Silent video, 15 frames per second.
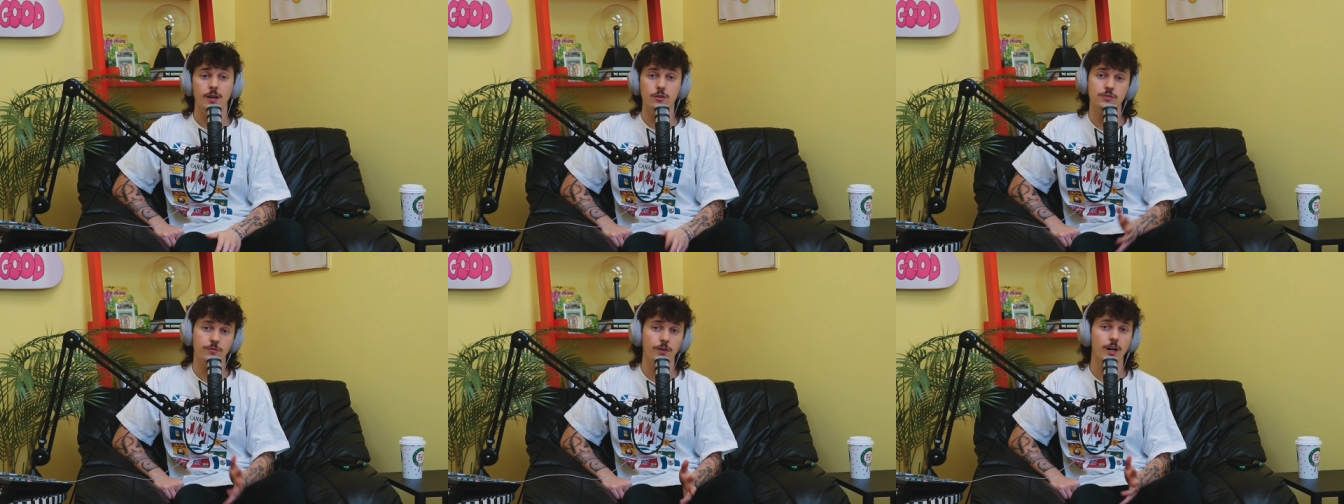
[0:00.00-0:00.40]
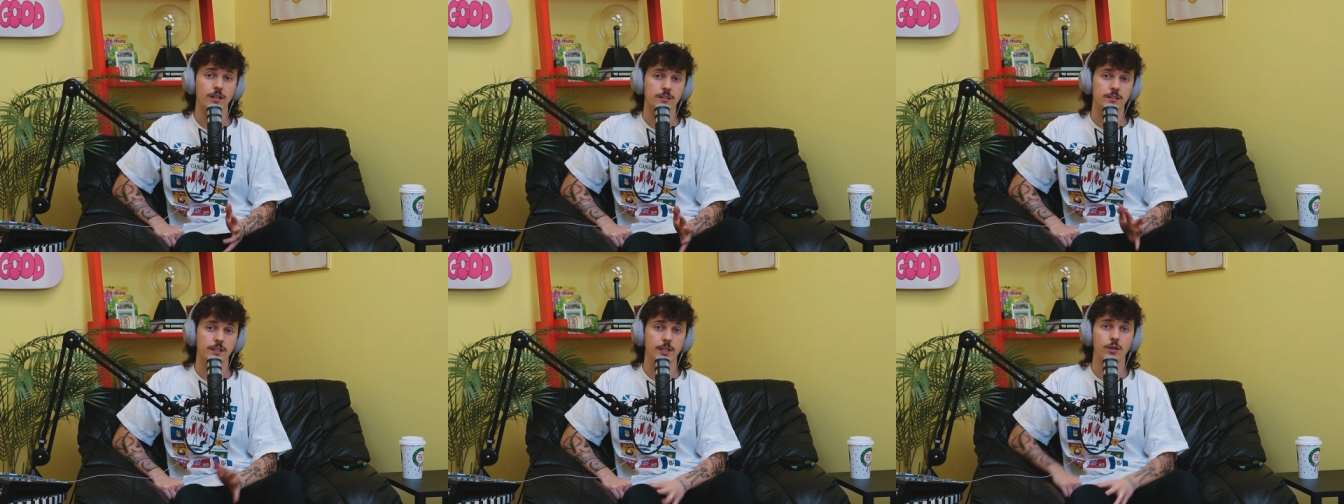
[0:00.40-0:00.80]
It was
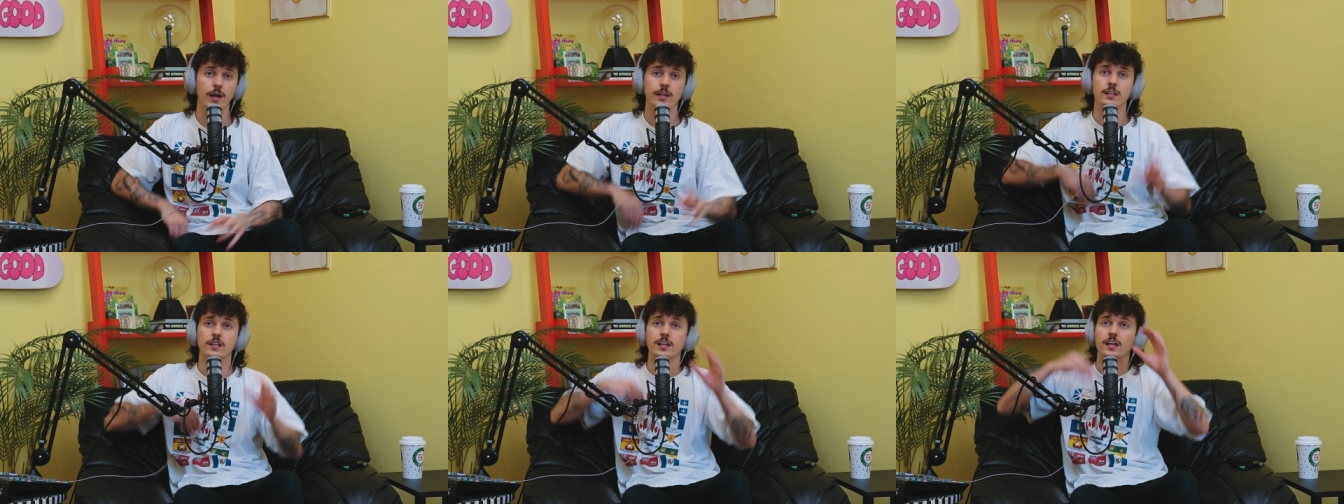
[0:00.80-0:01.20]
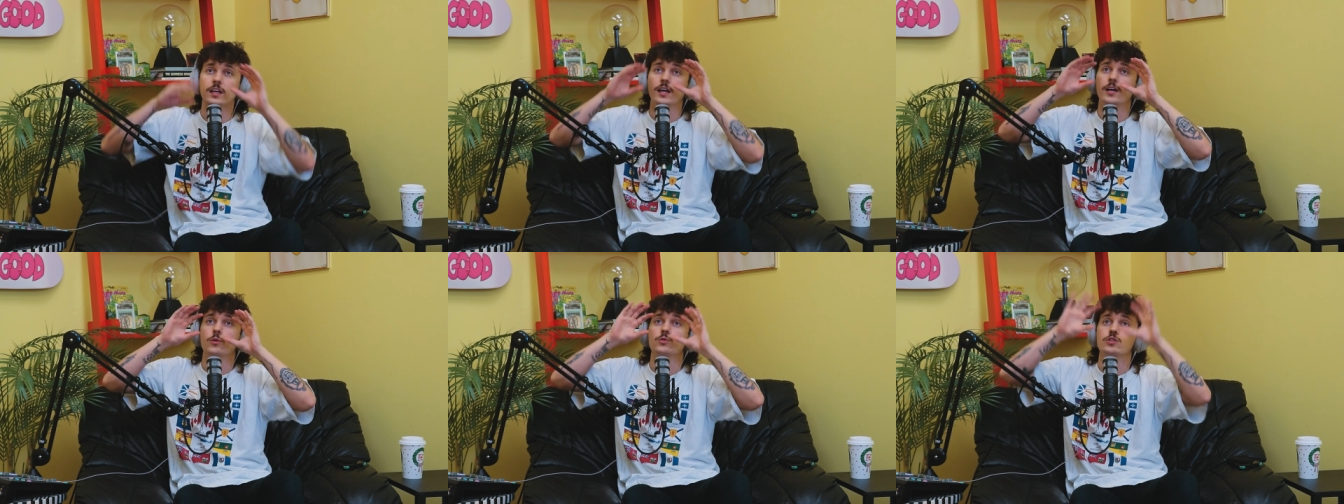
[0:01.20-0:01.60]
fucked. Like, you had to like,
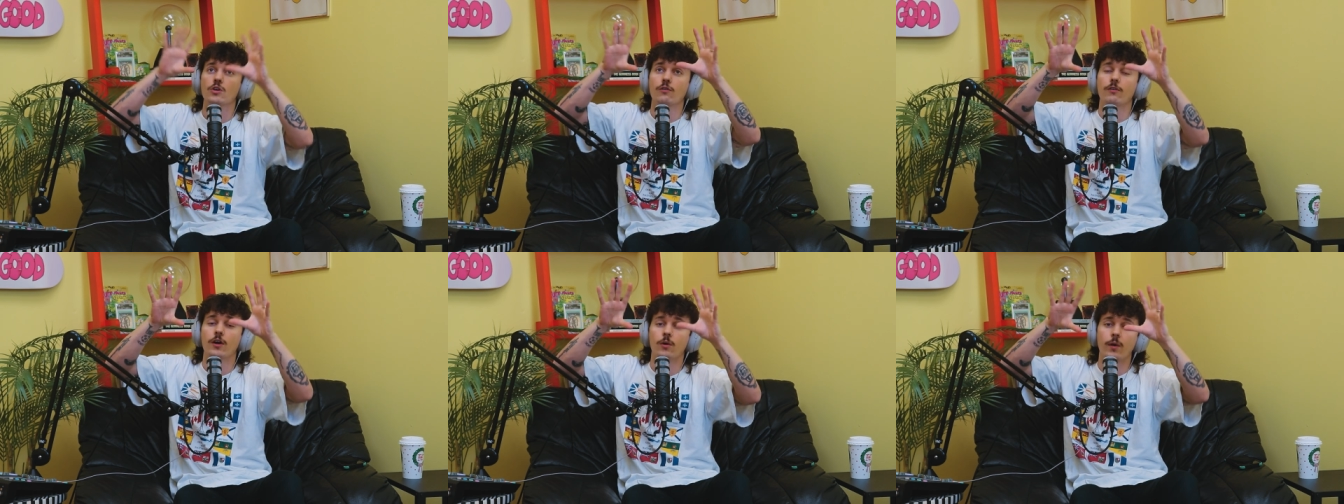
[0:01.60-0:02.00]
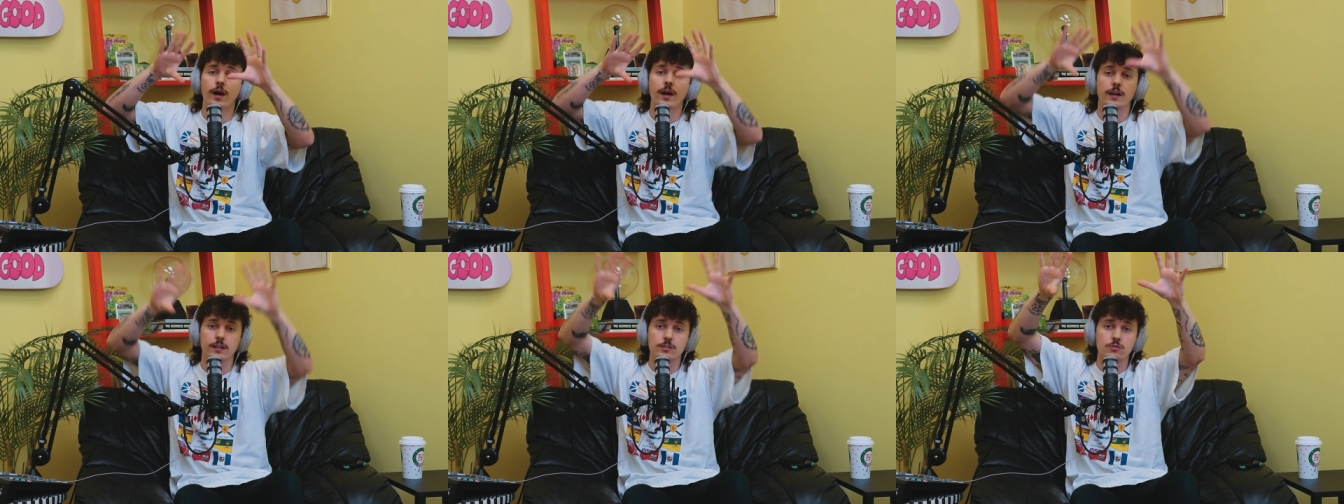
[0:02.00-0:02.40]
he was so far
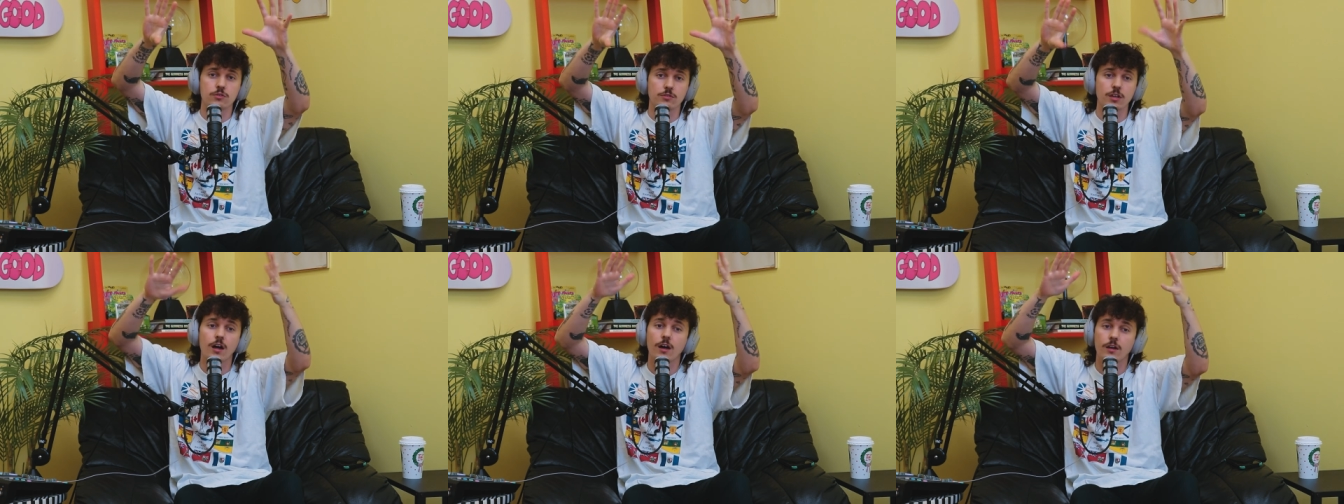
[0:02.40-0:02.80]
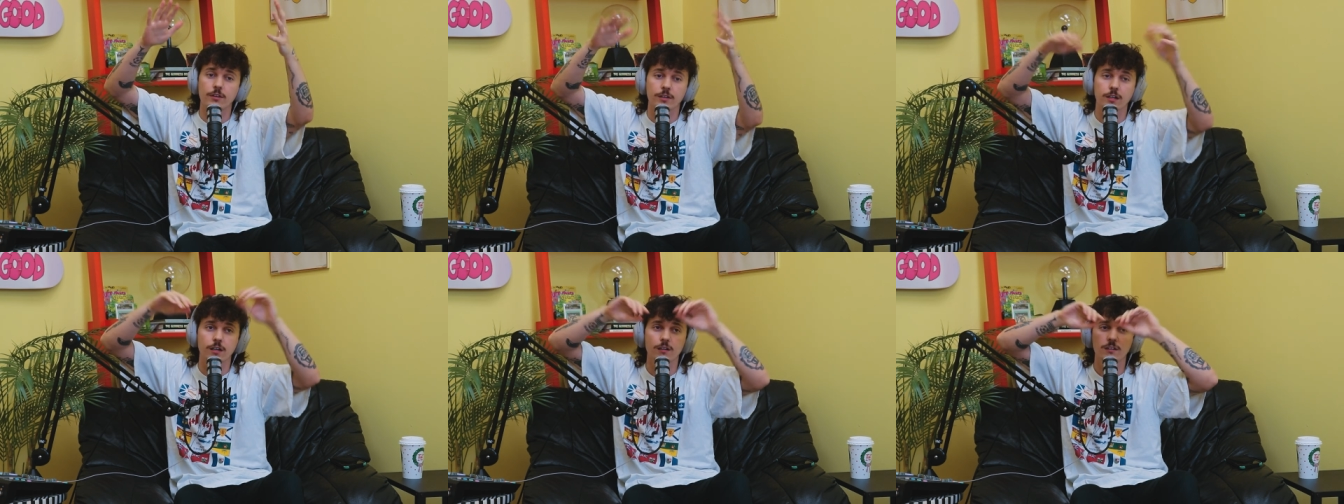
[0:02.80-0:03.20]
away because he's so tall,
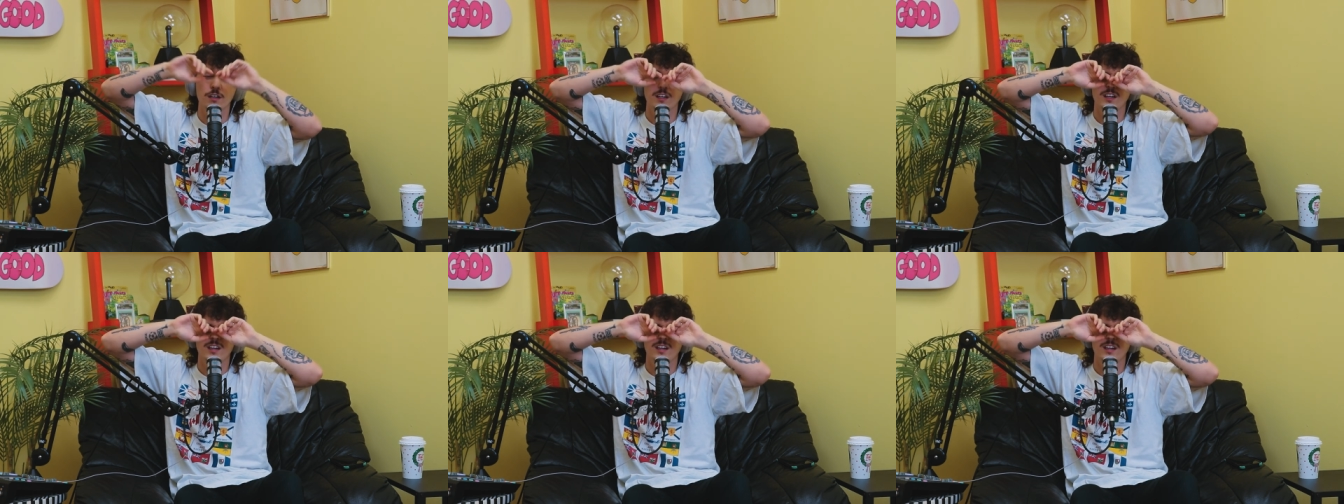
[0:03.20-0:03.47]
you know.